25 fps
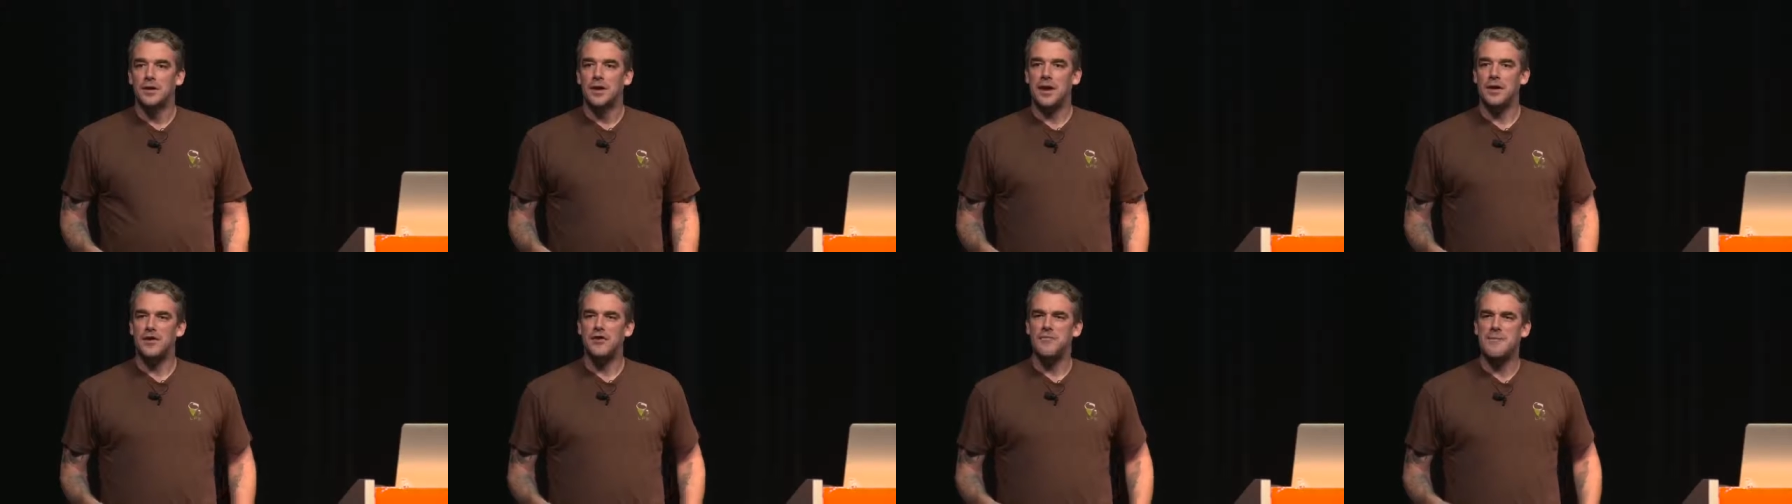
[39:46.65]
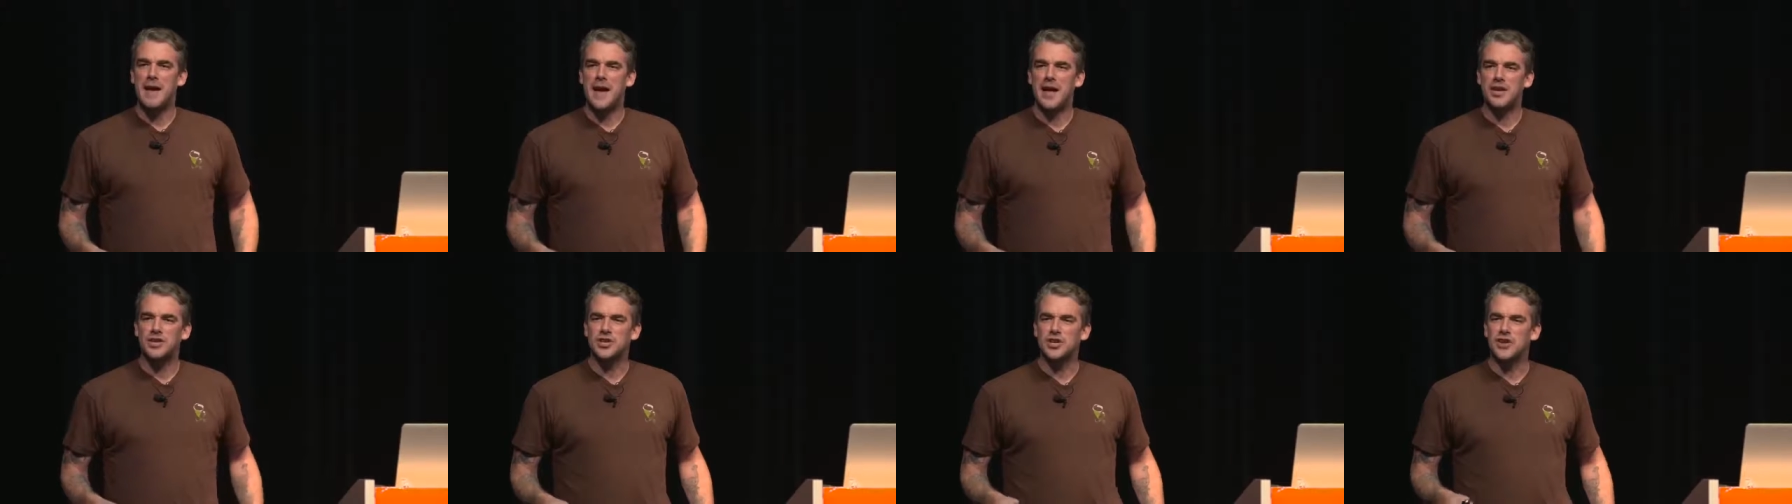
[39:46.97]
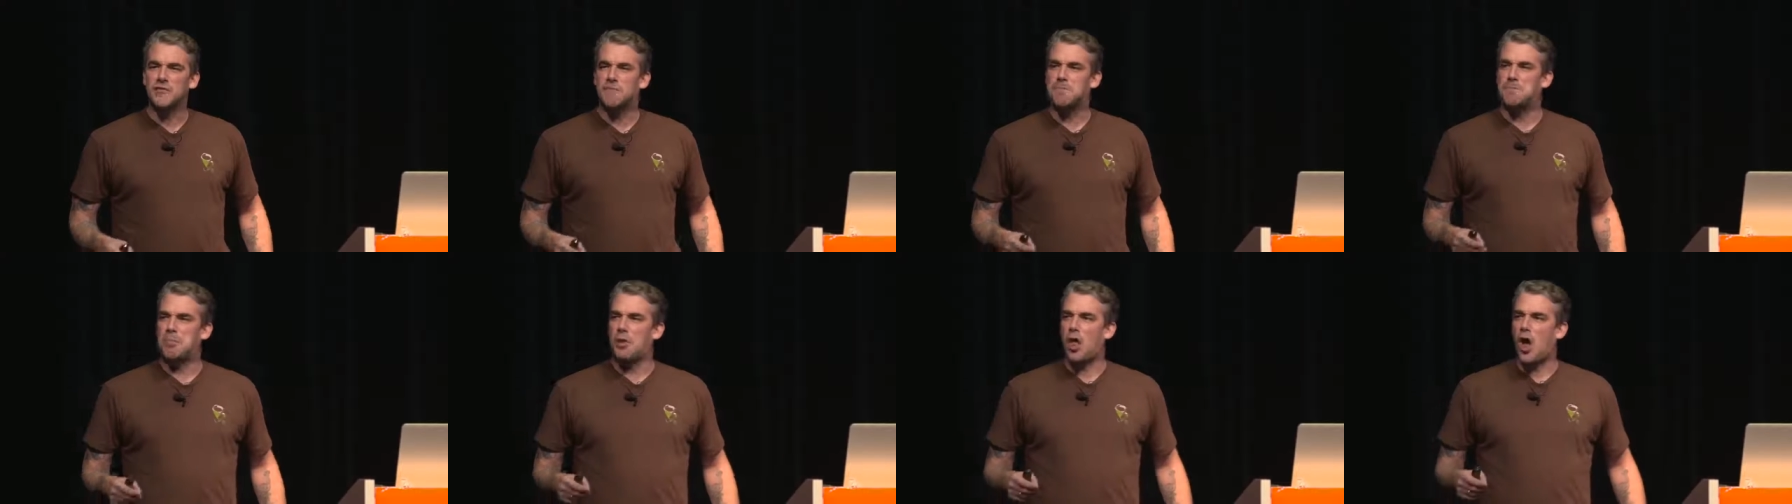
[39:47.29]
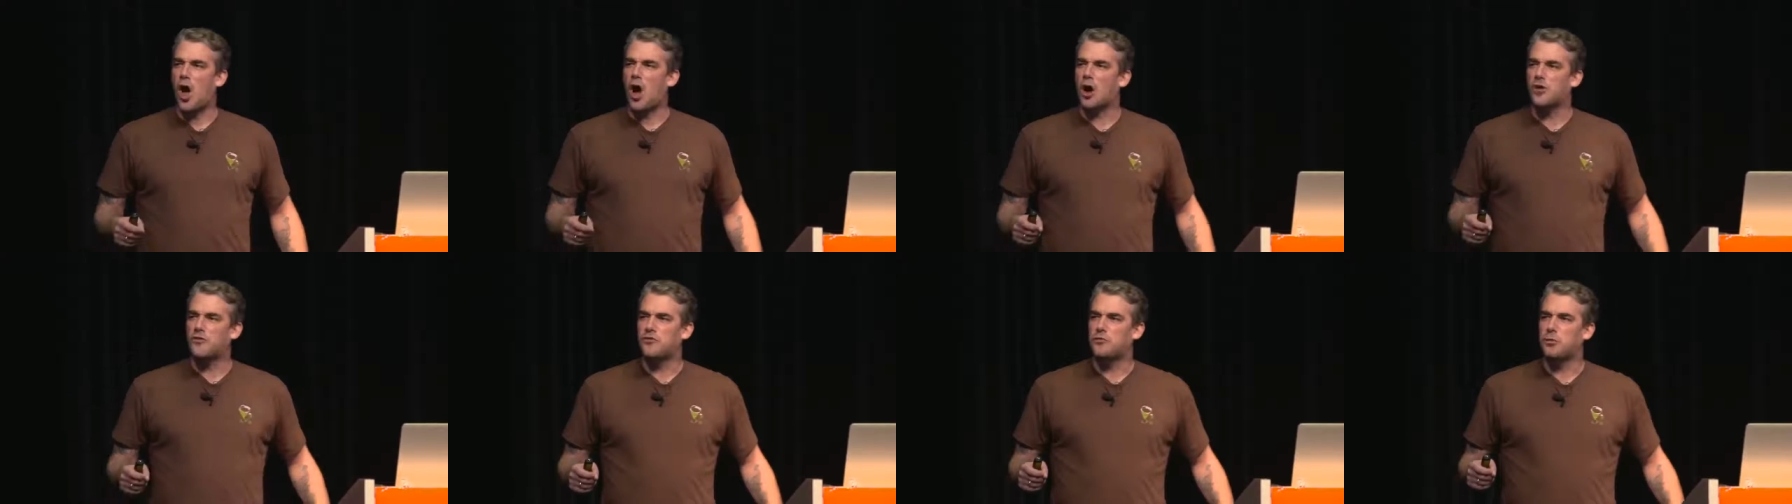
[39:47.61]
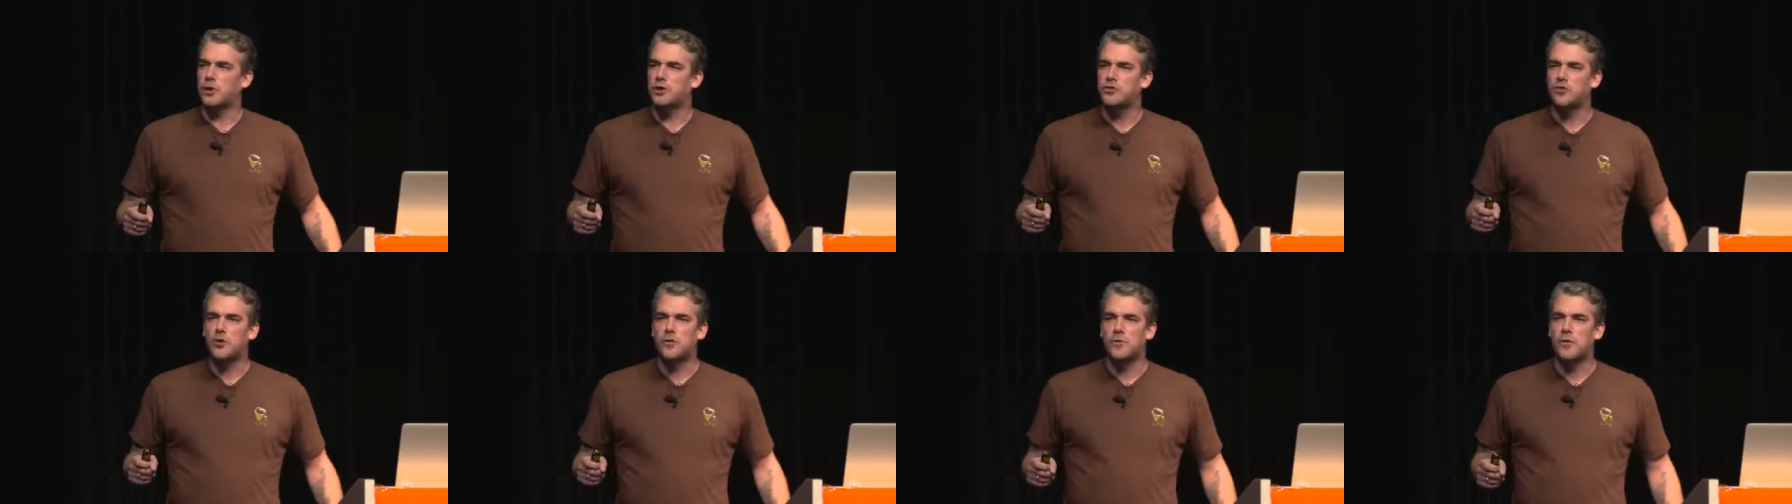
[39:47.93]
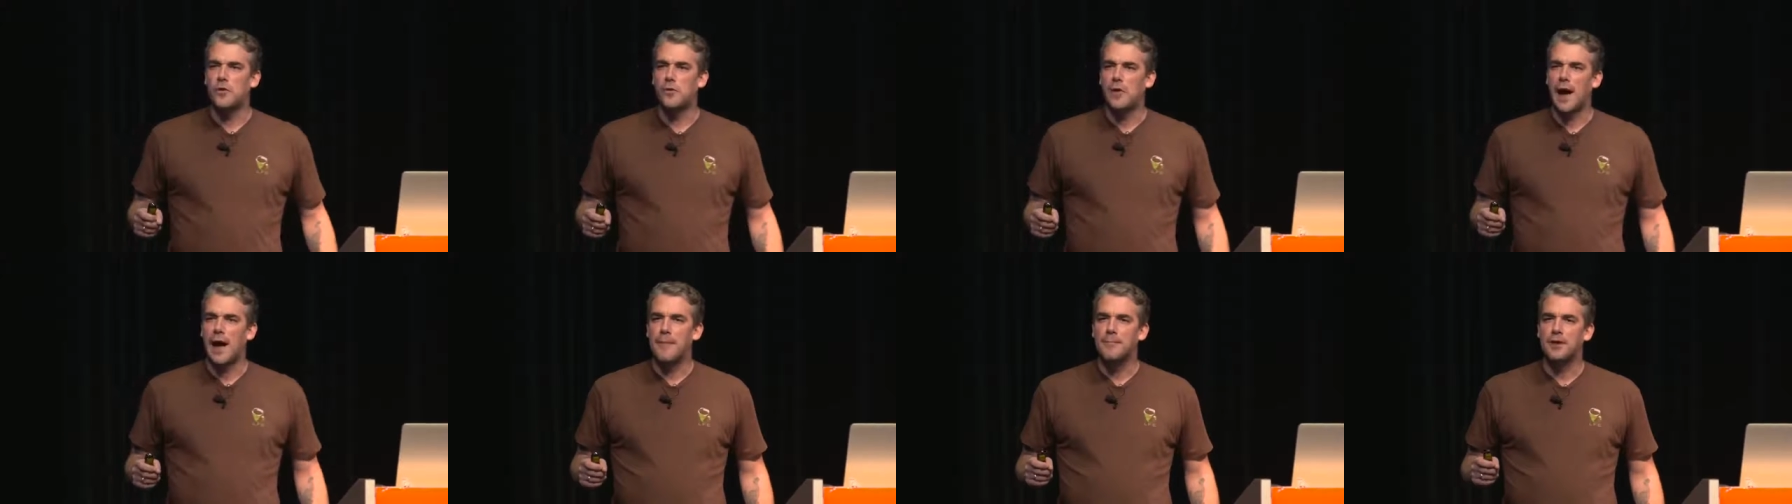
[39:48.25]
Can you imagine if blogs worked
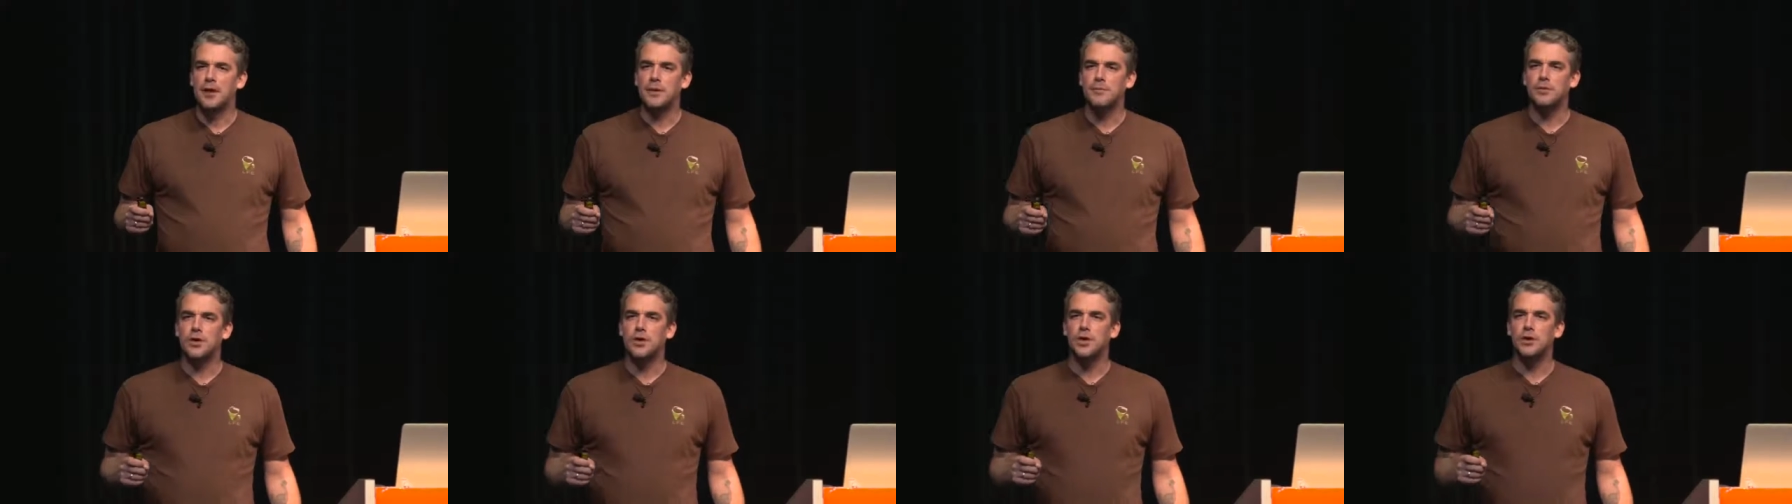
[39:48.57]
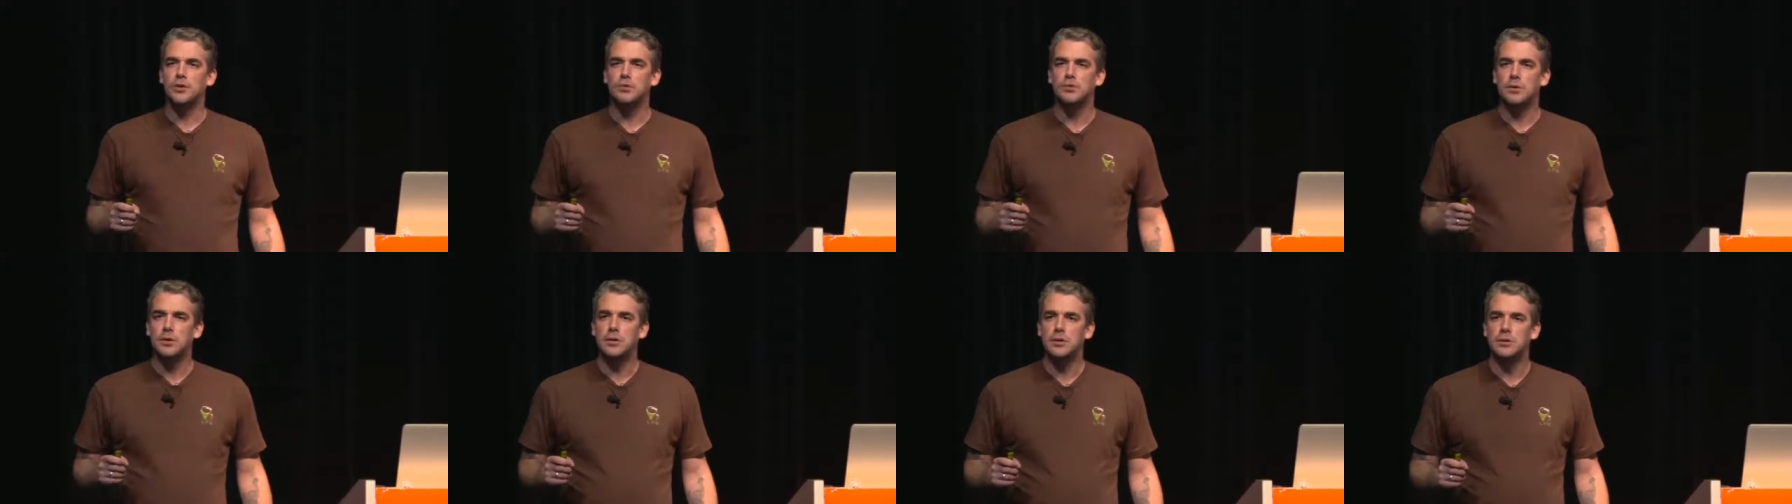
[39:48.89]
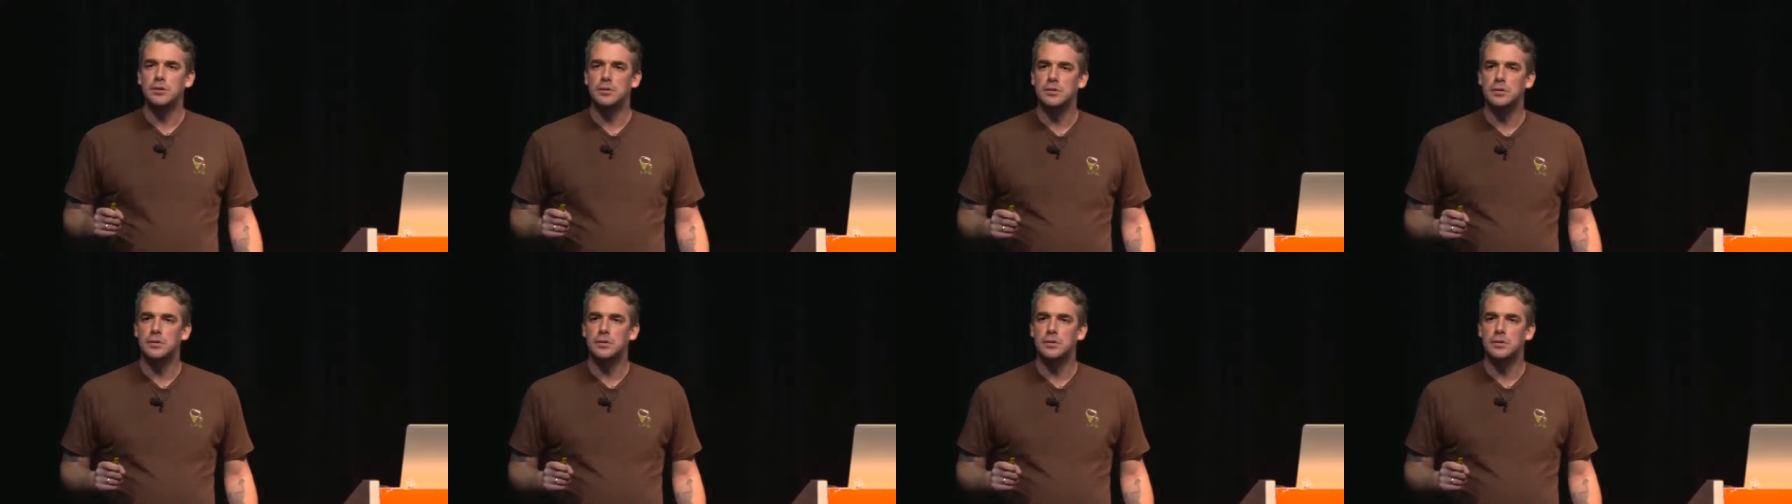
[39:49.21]
over RabbitMQ?